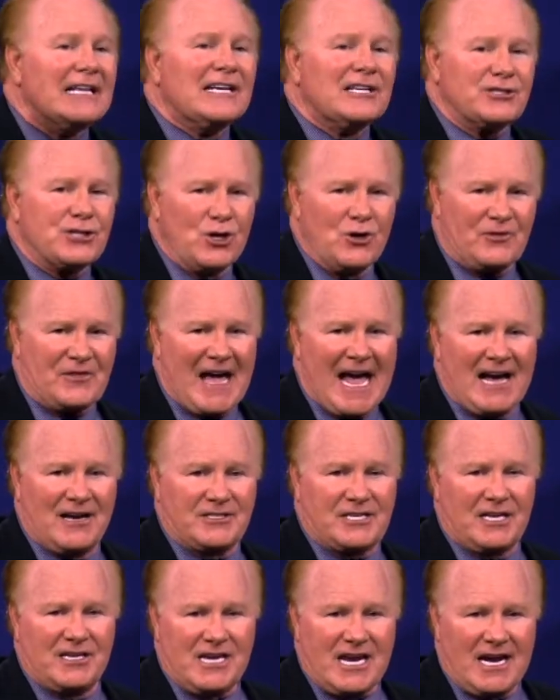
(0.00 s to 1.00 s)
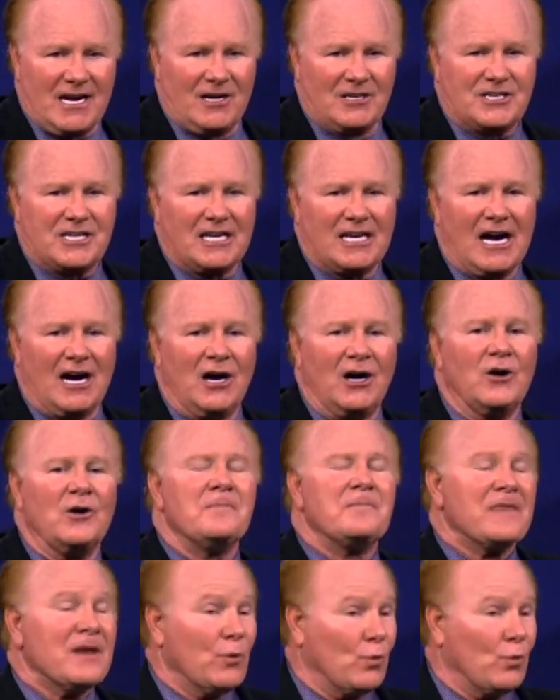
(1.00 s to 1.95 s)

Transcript: 2,000 years ago.